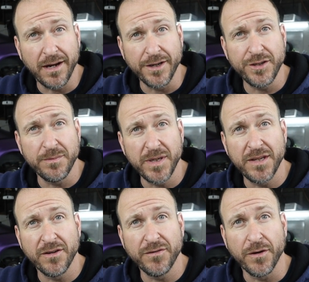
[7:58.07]
I should be
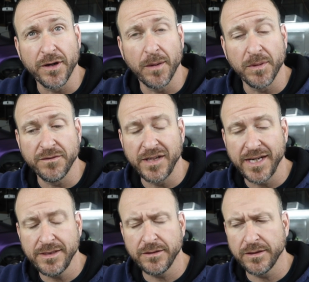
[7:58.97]
there for a couple of
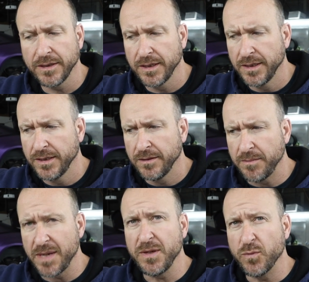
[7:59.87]
days,
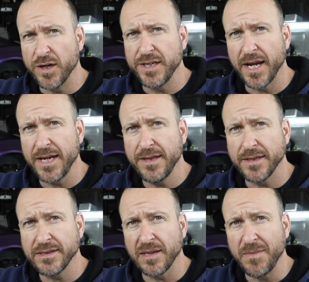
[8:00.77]
maybe one day.
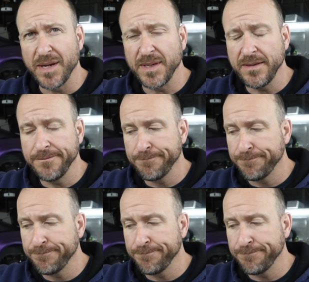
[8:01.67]
They said maybe.